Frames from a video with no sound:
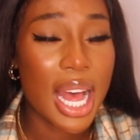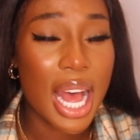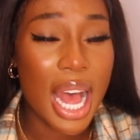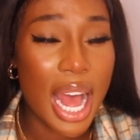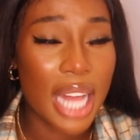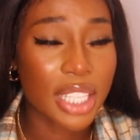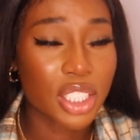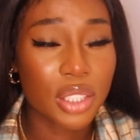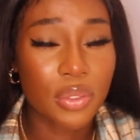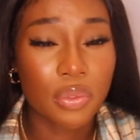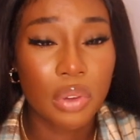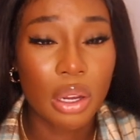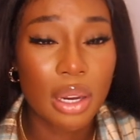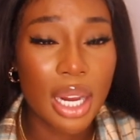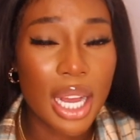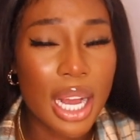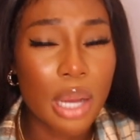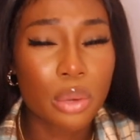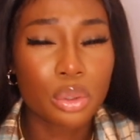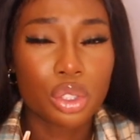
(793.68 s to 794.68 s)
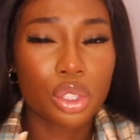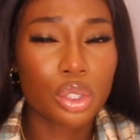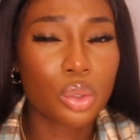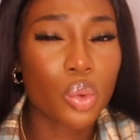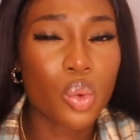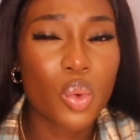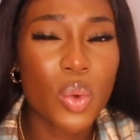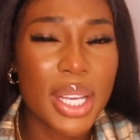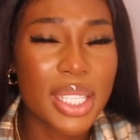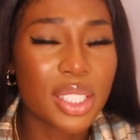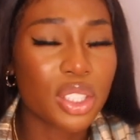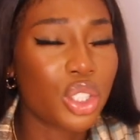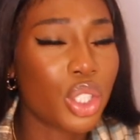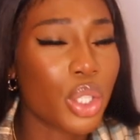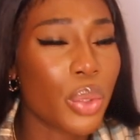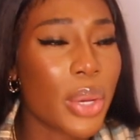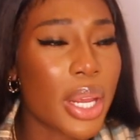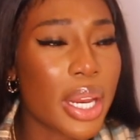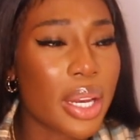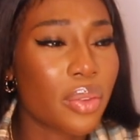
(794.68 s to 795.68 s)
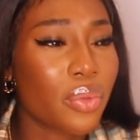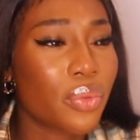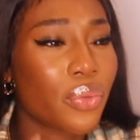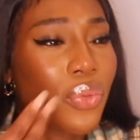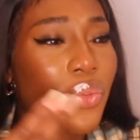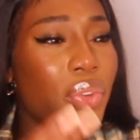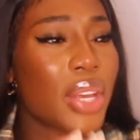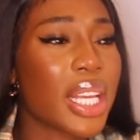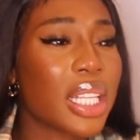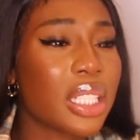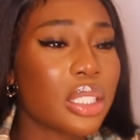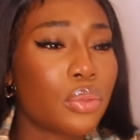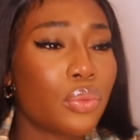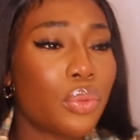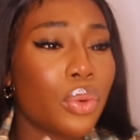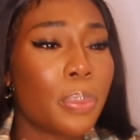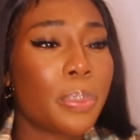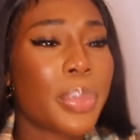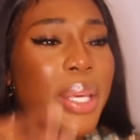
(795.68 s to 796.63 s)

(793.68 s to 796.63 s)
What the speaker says: I just felt like I was just always doing things for